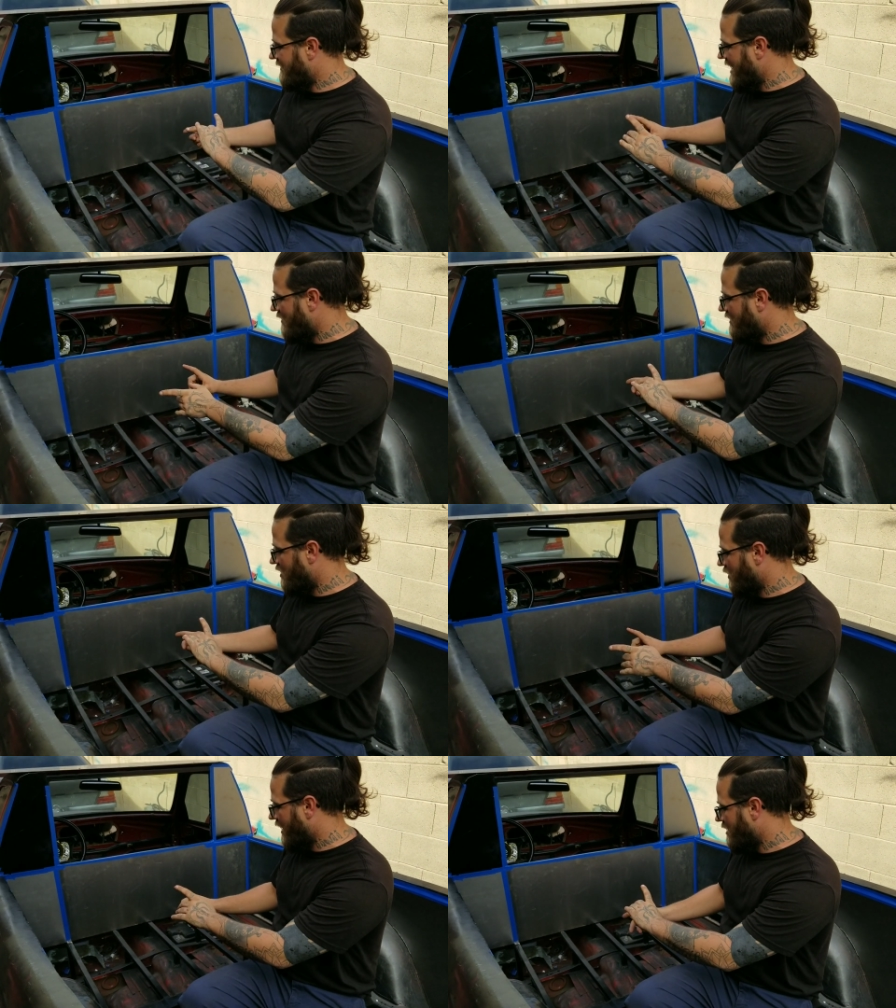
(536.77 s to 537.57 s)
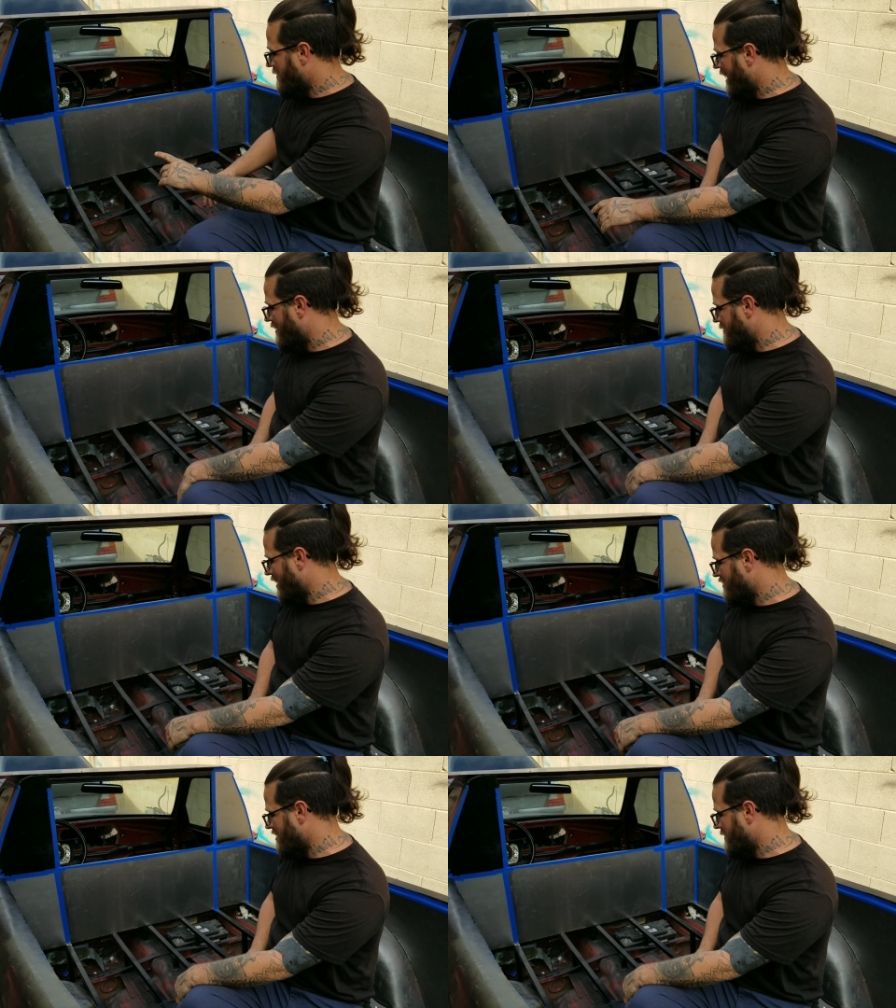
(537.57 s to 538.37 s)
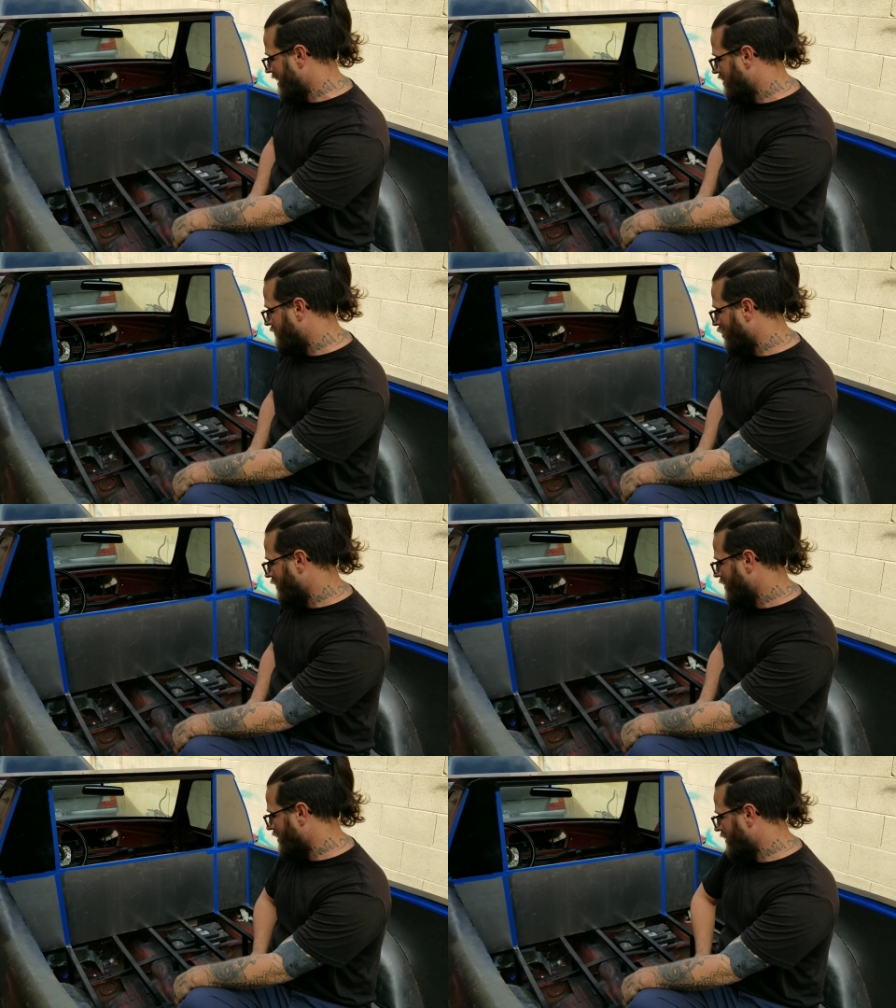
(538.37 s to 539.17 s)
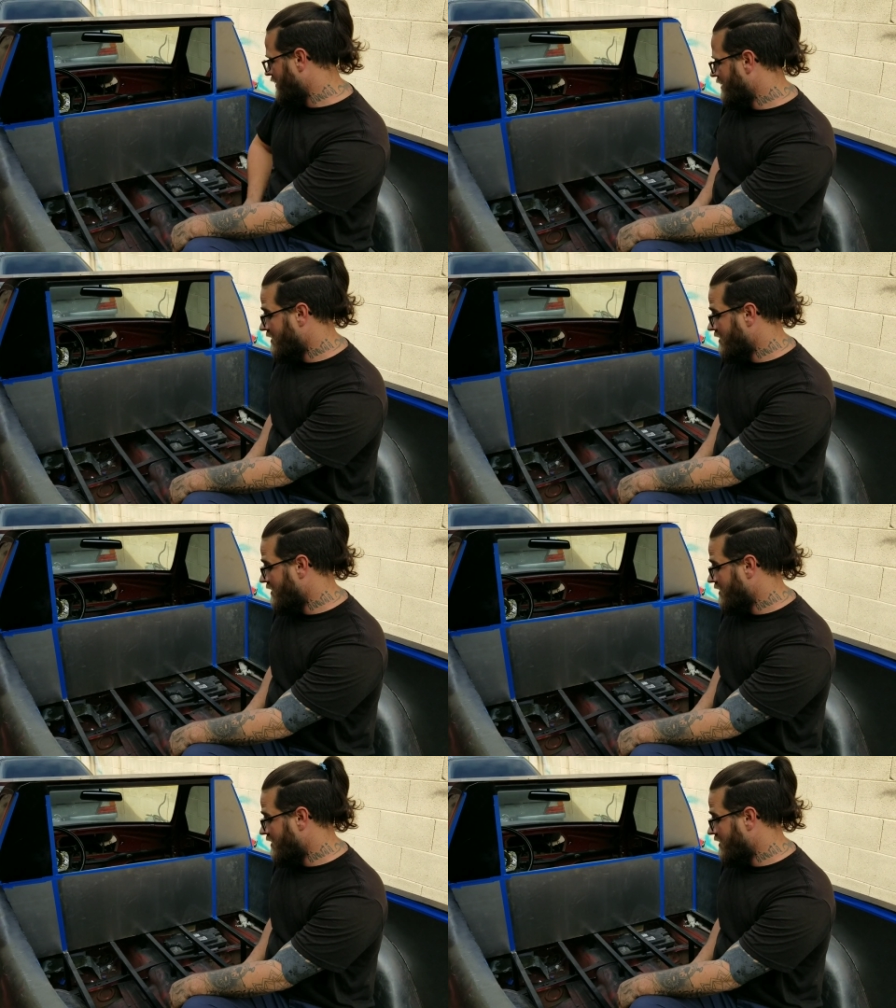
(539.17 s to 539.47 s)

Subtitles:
right there we're kind of bouncing back and forth on.